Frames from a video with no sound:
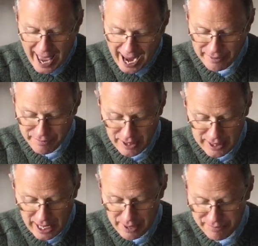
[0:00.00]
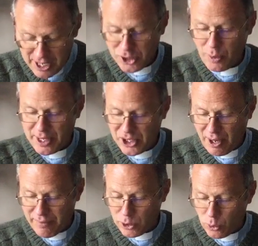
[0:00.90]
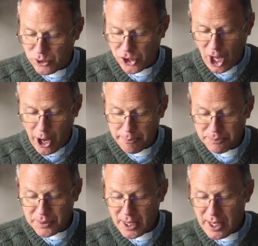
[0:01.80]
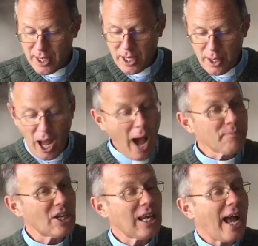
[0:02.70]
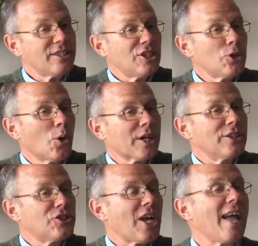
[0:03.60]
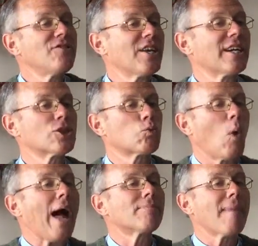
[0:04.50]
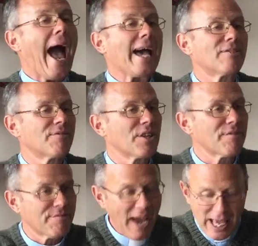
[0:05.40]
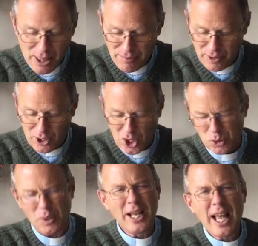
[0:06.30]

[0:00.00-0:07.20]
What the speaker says: And verse 27 also, I'm delighted you're contending as one man for the faith of the gospel.